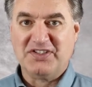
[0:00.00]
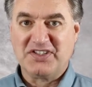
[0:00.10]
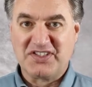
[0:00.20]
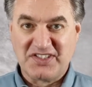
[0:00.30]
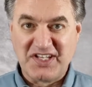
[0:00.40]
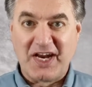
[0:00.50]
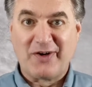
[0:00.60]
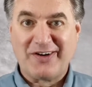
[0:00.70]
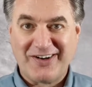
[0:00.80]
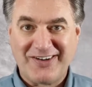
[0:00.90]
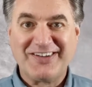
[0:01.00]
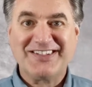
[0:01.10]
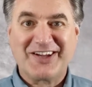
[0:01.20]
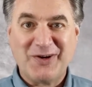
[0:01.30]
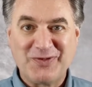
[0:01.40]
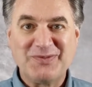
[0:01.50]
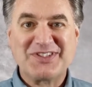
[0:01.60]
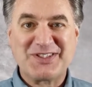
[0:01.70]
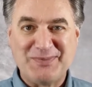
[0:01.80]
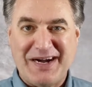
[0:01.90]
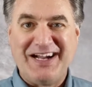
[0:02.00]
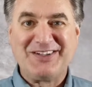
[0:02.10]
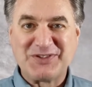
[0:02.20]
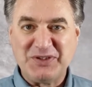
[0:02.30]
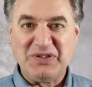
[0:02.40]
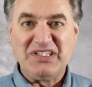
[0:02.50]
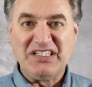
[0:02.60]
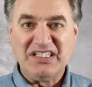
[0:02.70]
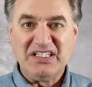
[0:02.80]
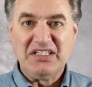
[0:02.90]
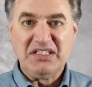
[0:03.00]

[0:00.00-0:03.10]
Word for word: and just stare at her and go from a smile to